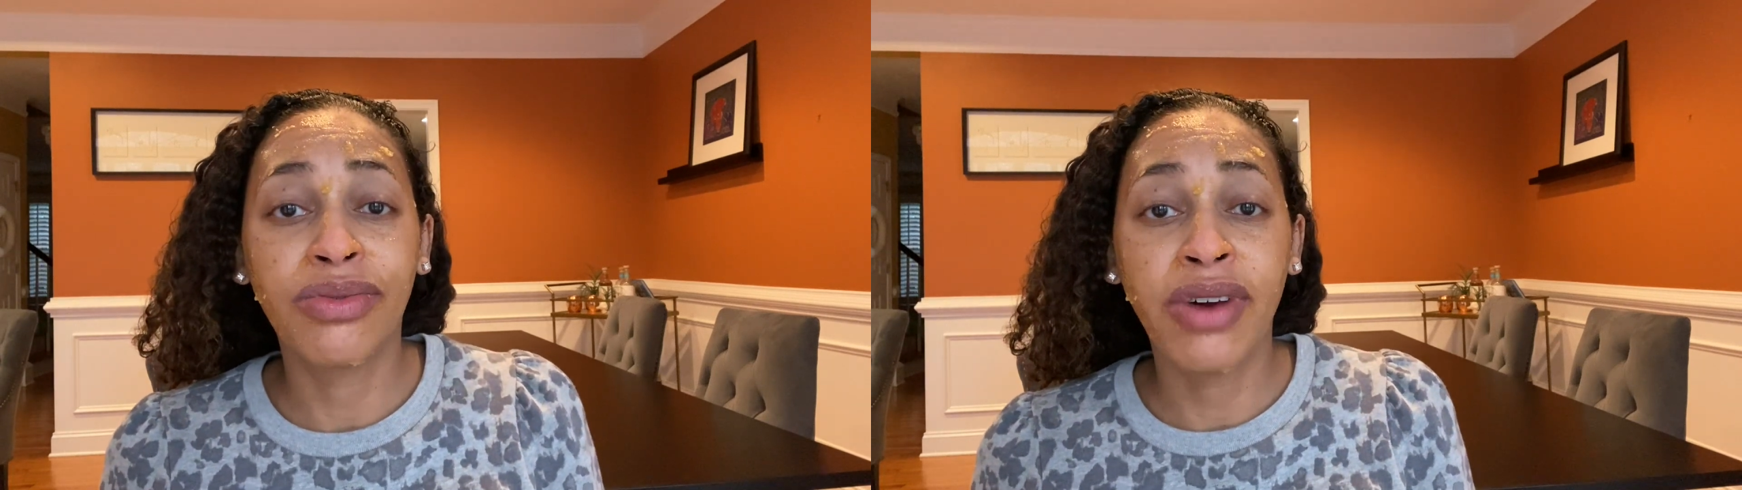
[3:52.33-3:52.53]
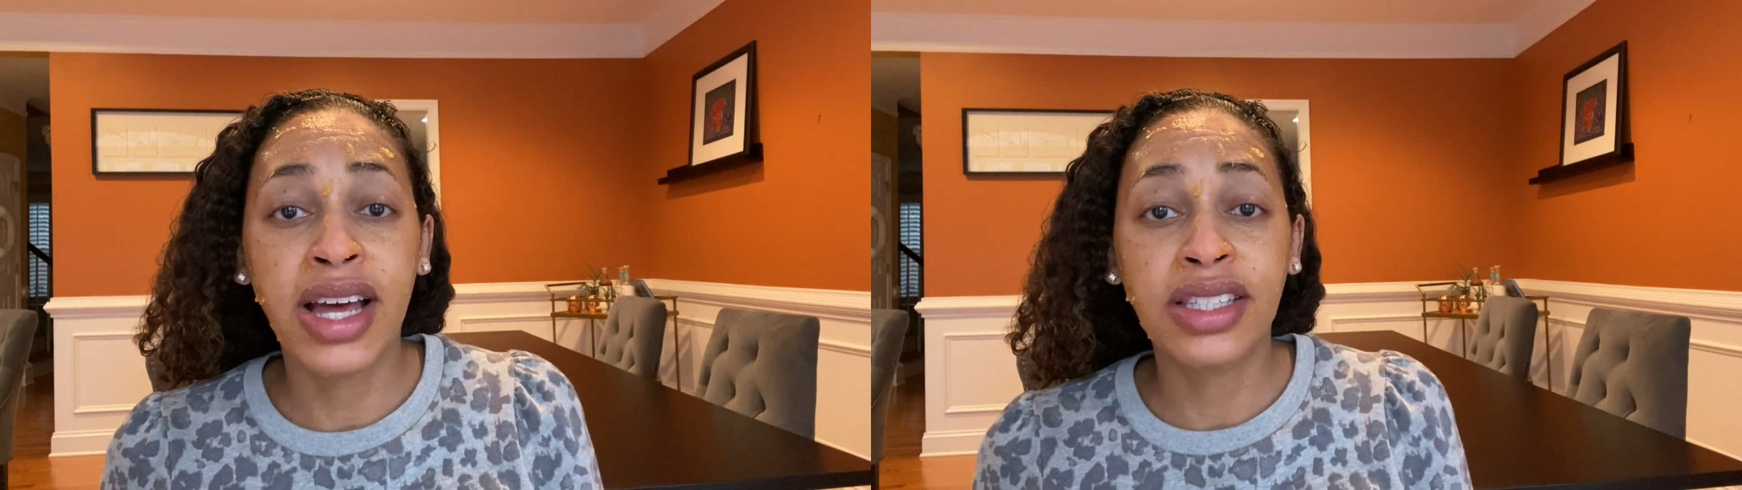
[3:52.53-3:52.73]

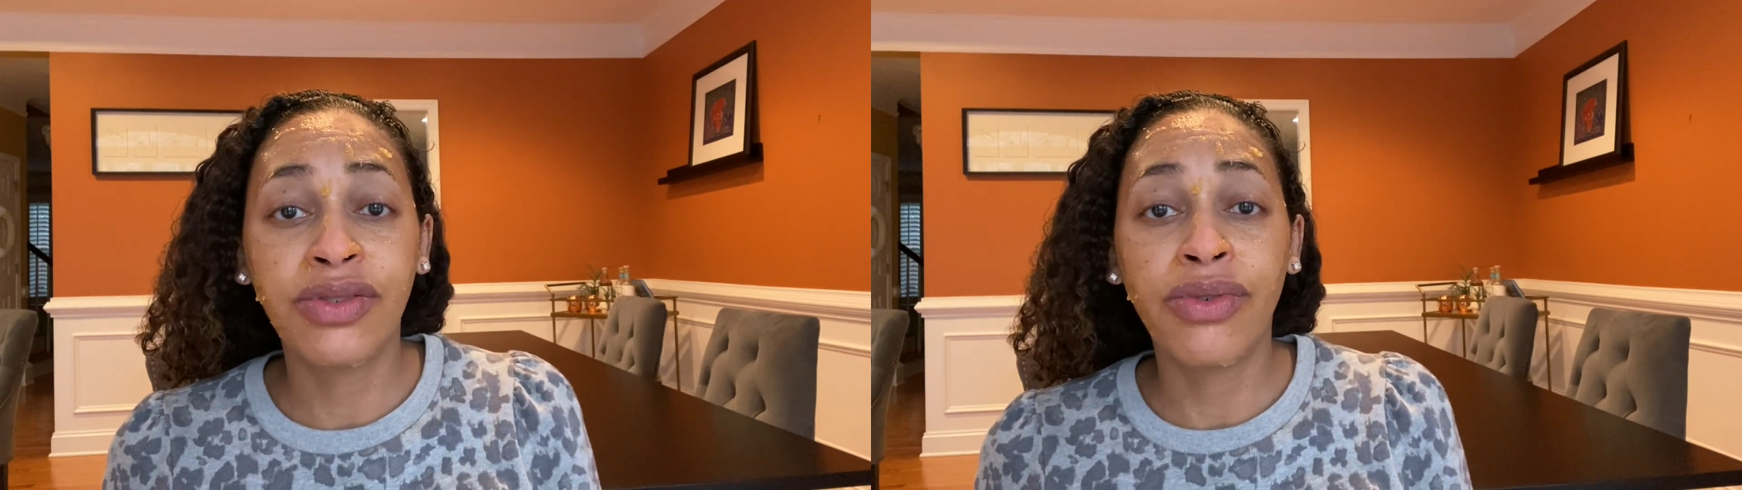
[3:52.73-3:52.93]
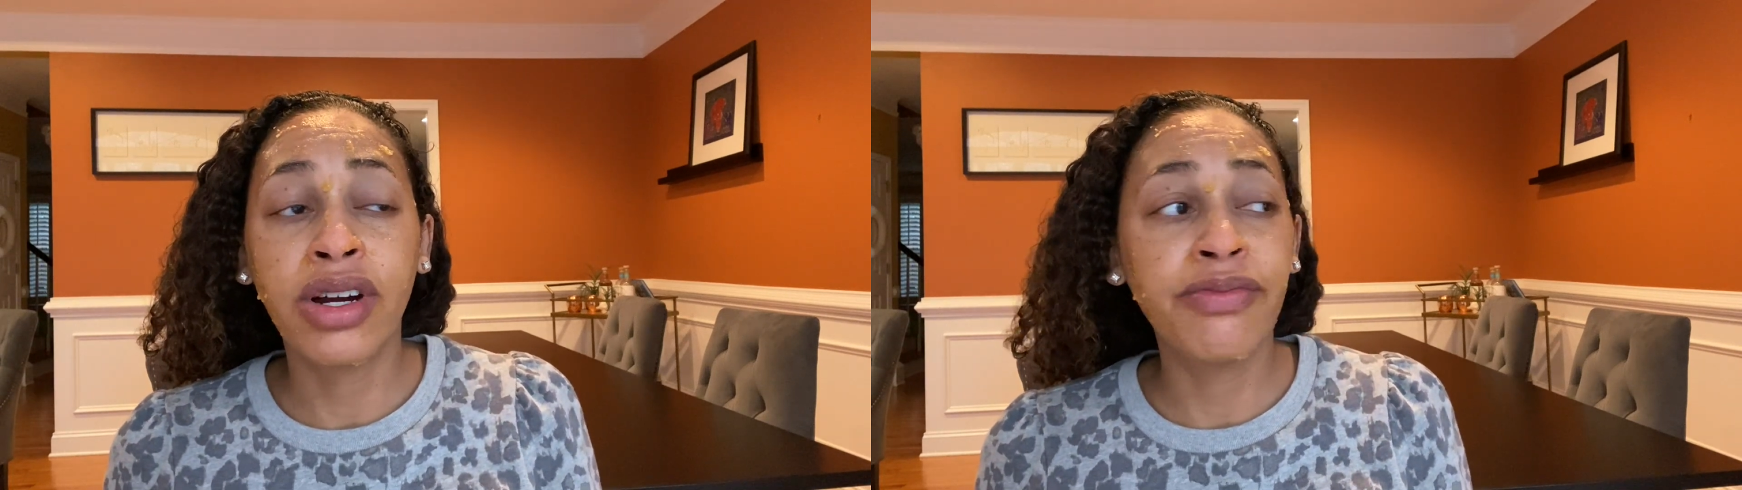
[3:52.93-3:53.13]
rest
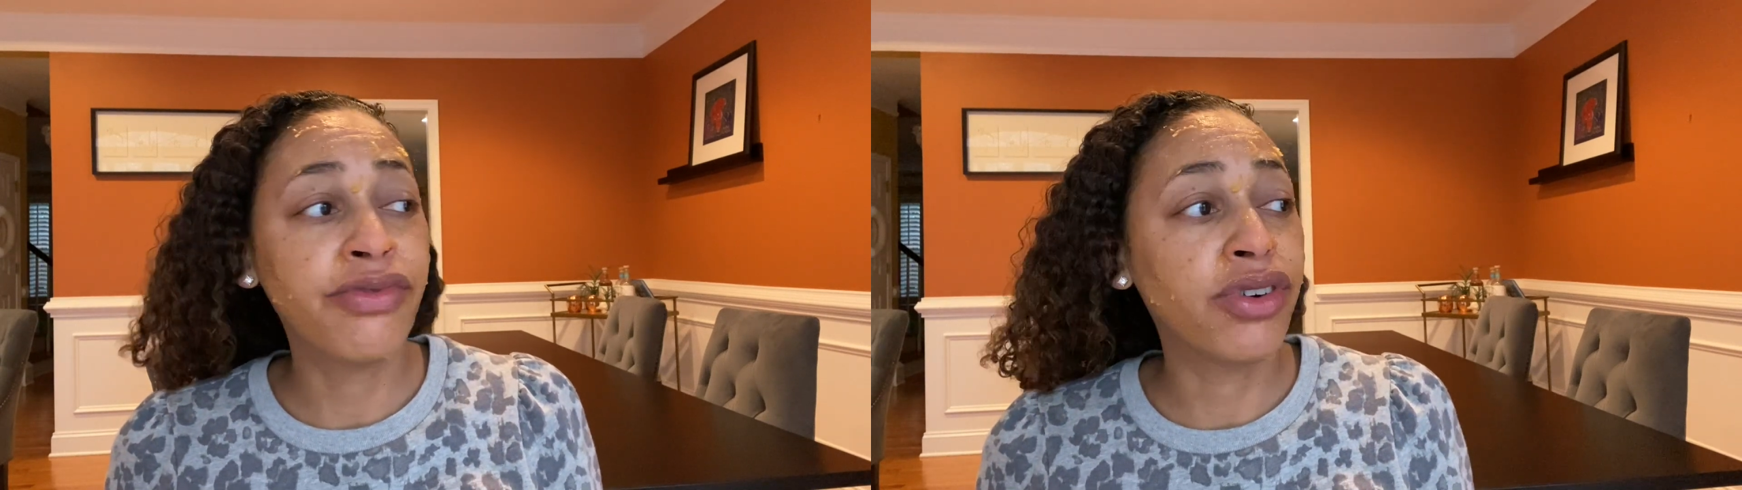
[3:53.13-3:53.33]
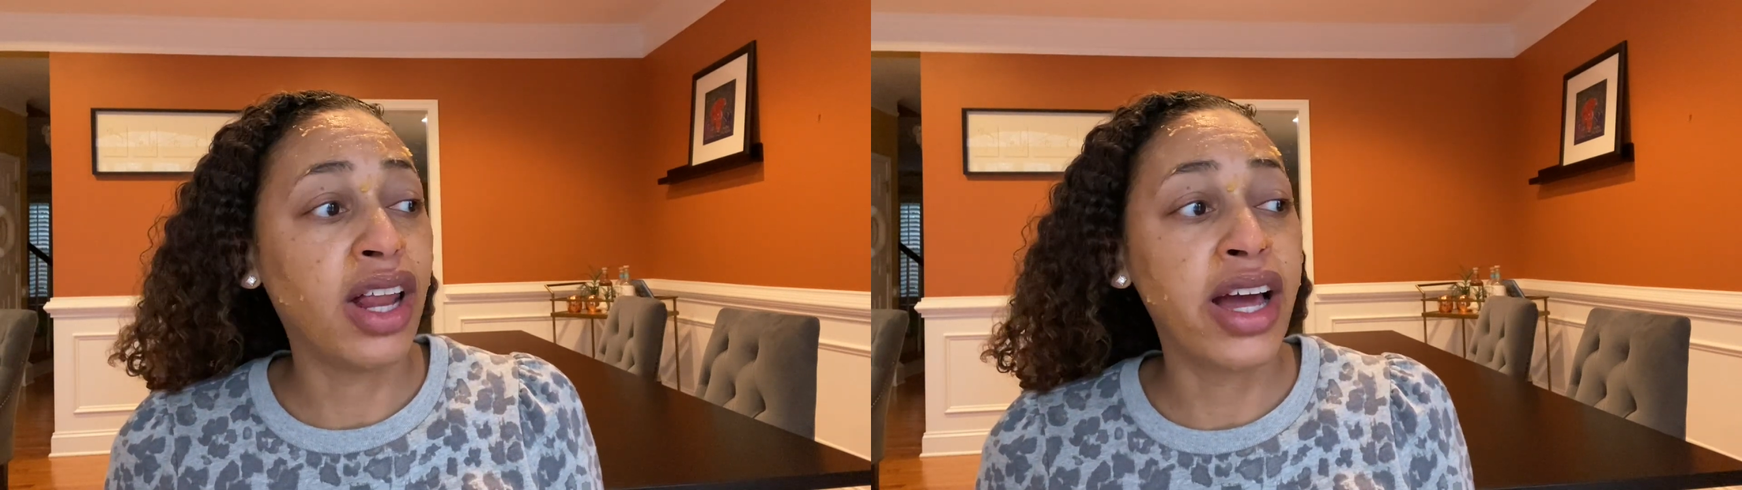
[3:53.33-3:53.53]
for them
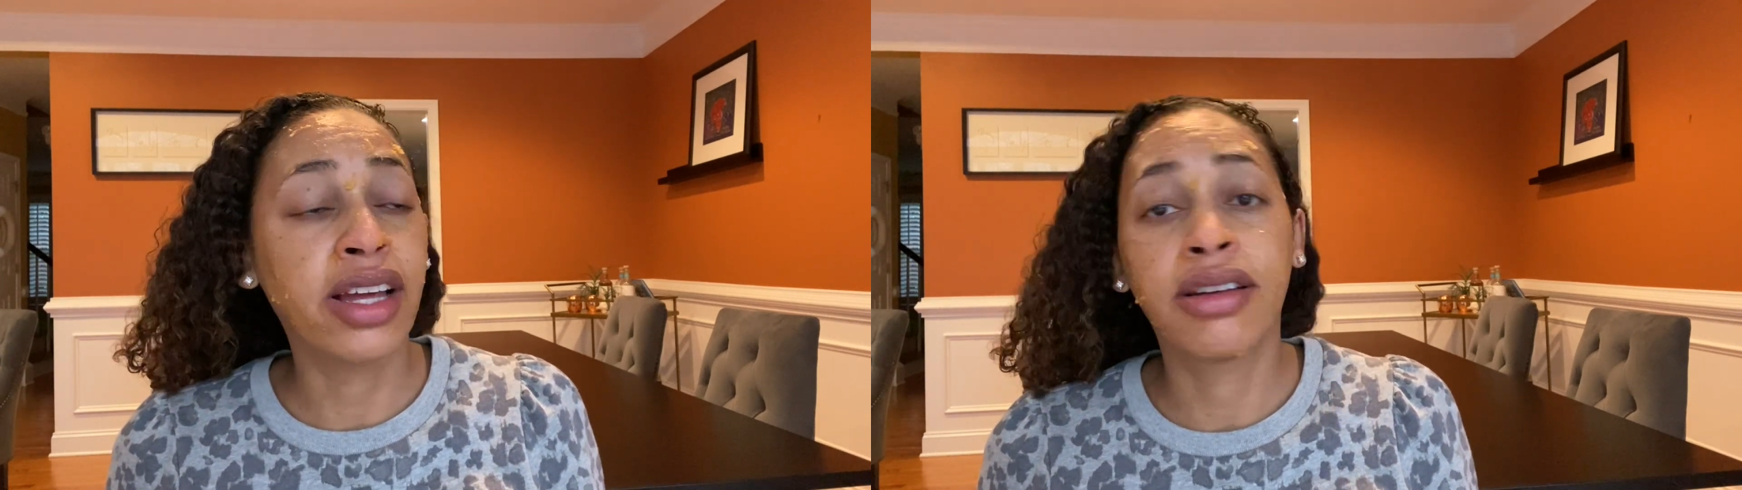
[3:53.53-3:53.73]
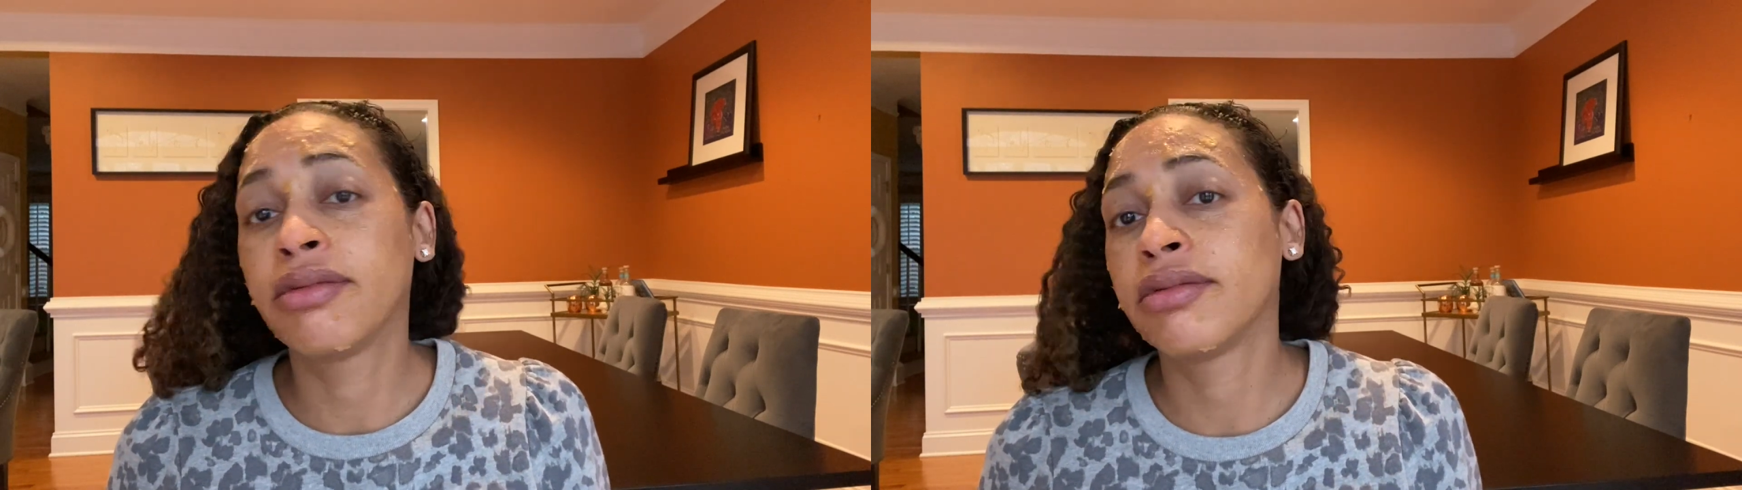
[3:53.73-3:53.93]
for like